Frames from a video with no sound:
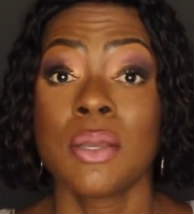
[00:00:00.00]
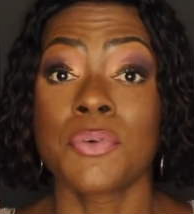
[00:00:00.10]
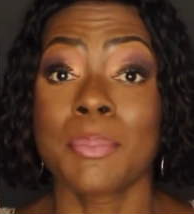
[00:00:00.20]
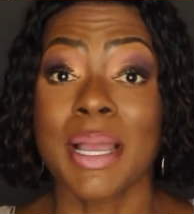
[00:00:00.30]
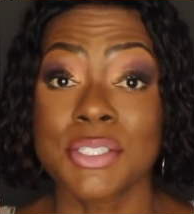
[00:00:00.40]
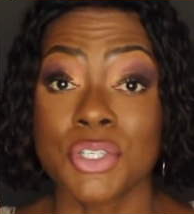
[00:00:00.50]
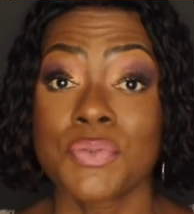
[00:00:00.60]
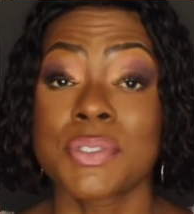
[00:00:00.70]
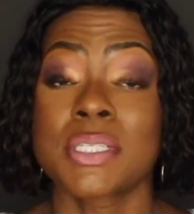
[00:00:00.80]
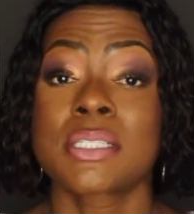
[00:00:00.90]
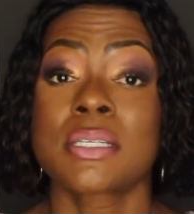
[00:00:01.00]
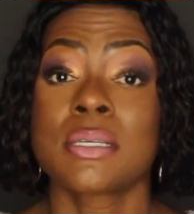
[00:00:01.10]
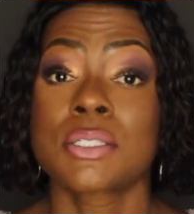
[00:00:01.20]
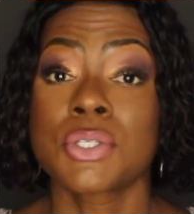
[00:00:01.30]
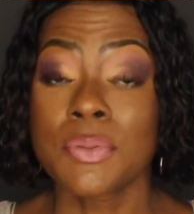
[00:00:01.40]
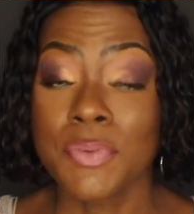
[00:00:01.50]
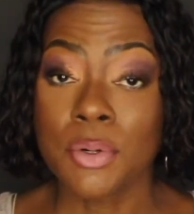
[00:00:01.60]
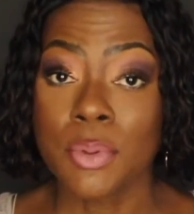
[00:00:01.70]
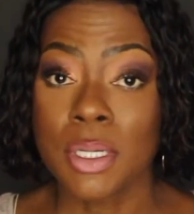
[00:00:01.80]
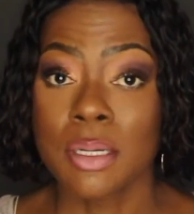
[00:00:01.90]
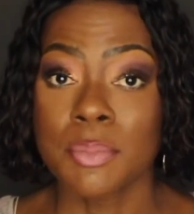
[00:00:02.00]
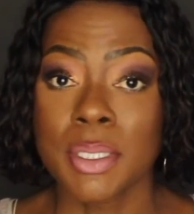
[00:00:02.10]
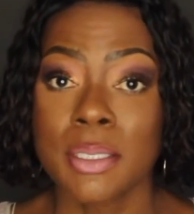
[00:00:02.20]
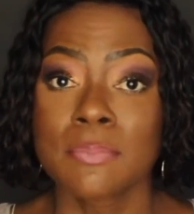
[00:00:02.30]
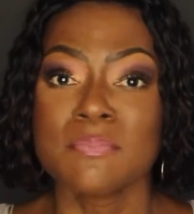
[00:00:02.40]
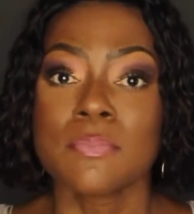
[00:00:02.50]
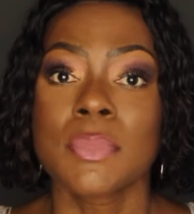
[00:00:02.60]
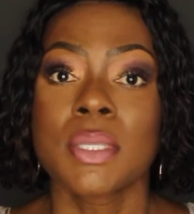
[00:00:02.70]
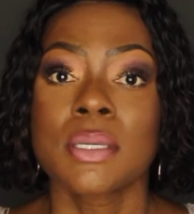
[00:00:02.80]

for my services to the federal government